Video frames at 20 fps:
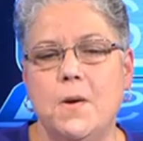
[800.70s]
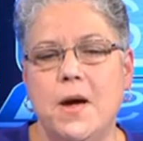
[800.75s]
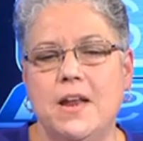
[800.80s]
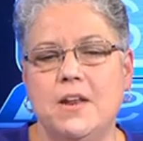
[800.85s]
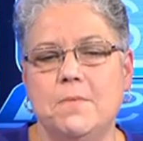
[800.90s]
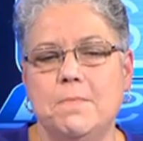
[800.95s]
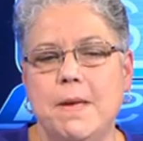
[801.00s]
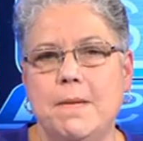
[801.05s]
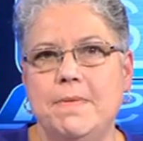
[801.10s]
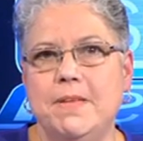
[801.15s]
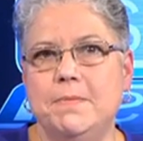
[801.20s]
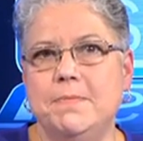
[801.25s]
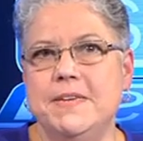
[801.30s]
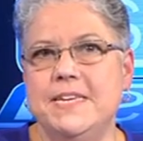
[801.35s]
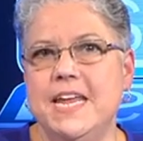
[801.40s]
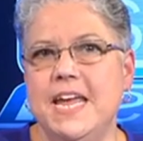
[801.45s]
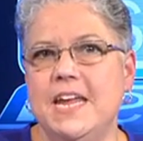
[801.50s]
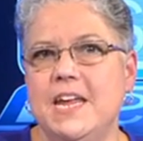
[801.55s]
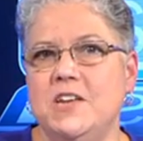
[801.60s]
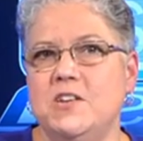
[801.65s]
Oh, I don't know, maybe he's
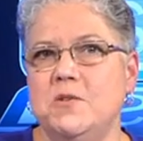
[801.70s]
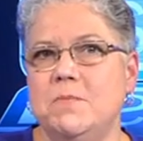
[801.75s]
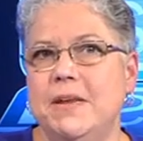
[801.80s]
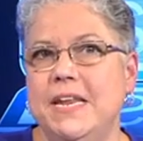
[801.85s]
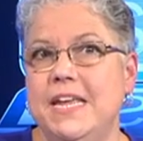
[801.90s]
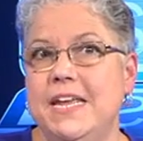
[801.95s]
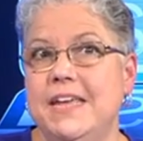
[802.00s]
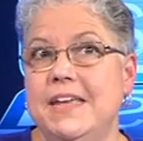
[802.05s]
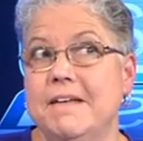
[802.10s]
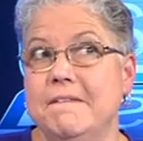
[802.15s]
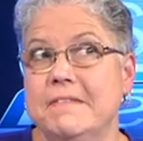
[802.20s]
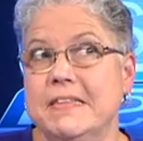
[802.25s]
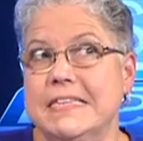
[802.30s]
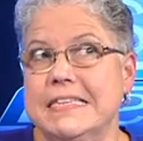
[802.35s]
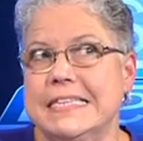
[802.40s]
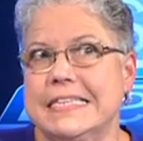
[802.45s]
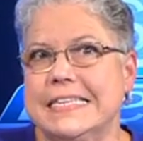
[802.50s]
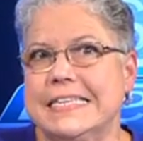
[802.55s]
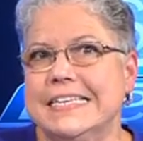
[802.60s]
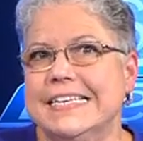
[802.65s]
been taking too many
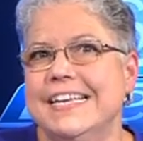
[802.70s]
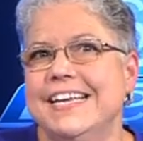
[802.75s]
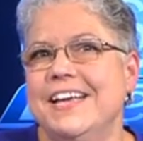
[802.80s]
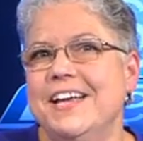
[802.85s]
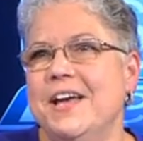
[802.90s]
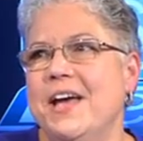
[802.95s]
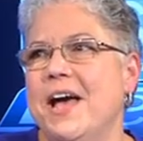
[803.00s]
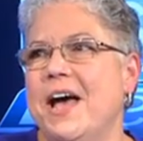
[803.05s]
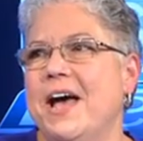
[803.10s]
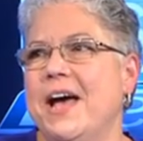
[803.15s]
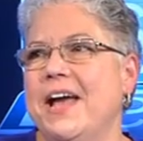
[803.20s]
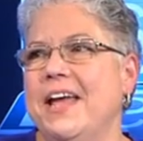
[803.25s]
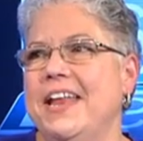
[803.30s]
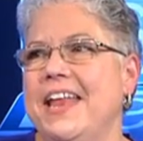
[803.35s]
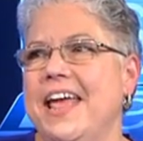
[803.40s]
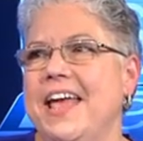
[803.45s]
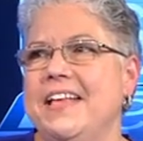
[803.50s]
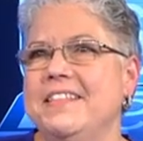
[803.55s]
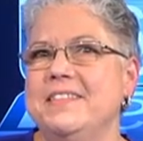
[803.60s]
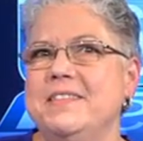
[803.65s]
gifts uh, and
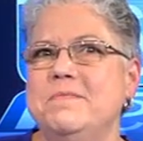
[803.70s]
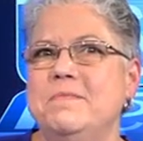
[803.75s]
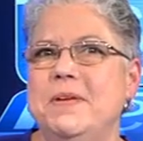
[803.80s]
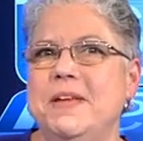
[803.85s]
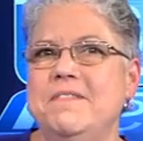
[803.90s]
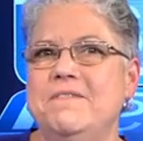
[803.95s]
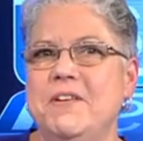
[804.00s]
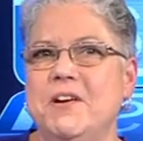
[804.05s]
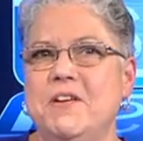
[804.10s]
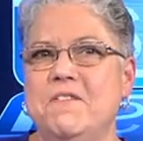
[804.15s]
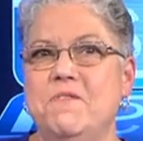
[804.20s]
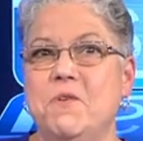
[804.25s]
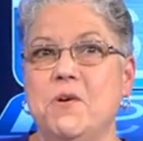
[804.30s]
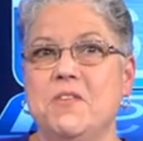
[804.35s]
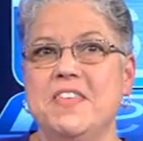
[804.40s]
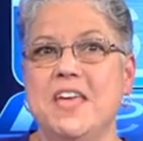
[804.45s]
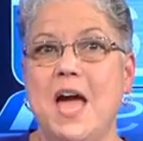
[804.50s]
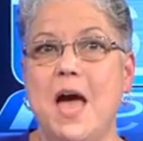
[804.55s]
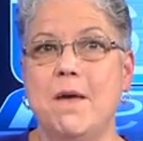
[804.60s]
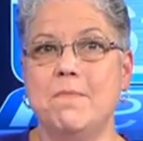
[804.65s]
hasn't been very
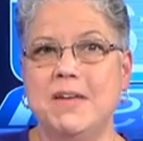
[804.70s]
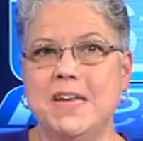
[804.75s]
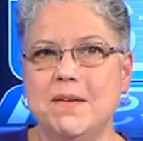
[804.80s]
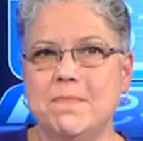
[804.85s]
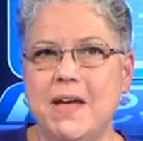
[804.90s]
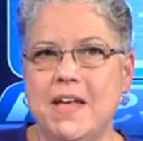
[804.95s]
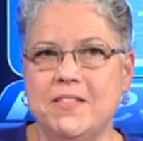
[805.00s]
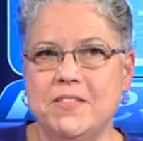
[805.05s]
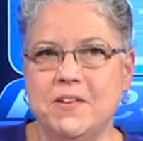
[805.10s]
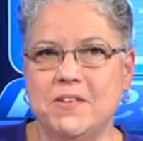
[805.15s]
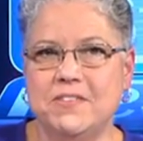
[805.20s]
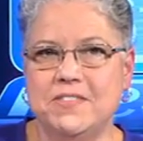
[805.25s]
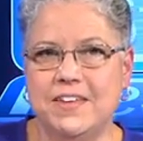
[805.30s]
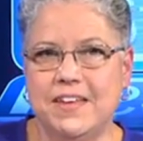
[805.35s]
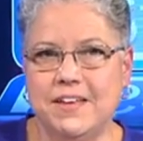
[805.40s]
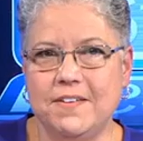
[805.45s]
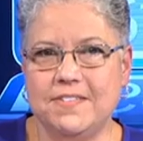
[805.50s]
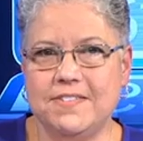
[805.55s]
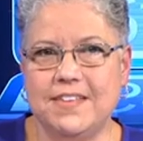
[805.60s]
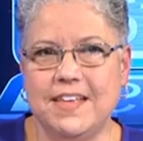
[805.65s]
forthcoming about those
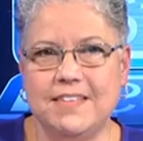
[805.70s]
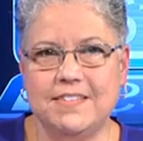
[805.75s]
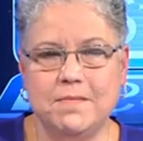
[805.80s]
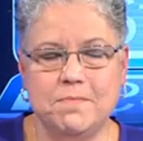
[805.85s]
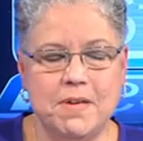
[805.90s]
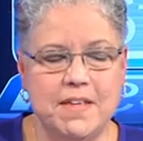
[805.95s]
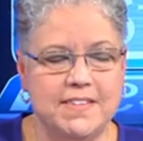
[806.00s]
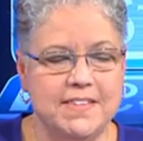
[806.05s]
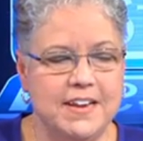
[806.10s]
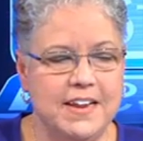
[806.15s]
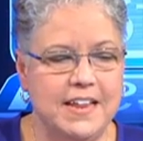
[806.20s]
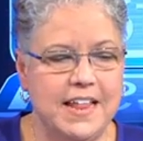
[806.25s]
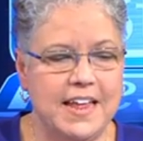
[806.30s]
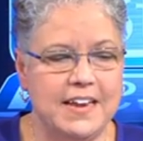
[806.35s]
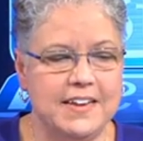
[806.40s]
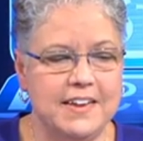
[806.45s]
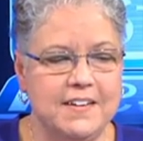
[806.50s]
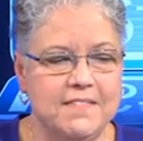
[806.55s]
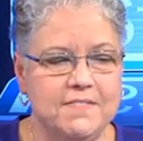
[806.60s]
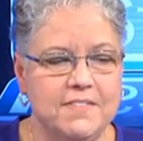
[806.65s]
gifts as, a, as an
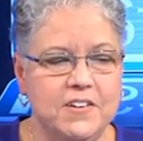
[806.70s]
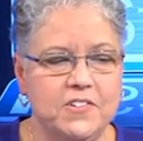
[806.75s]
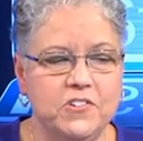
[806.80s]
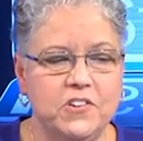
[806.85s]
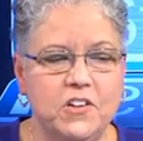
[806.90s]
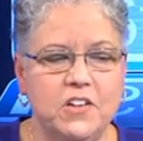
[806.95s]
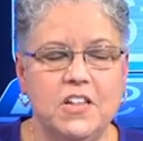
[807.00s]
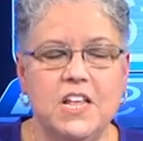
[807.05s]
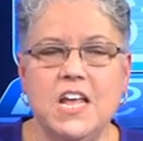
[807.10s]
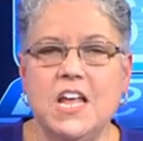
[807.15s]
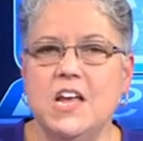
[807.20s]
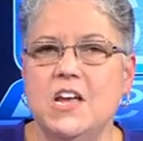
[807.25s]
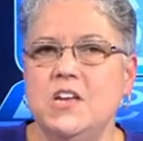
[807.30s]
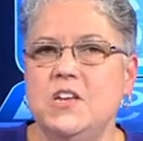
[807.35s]
elected official.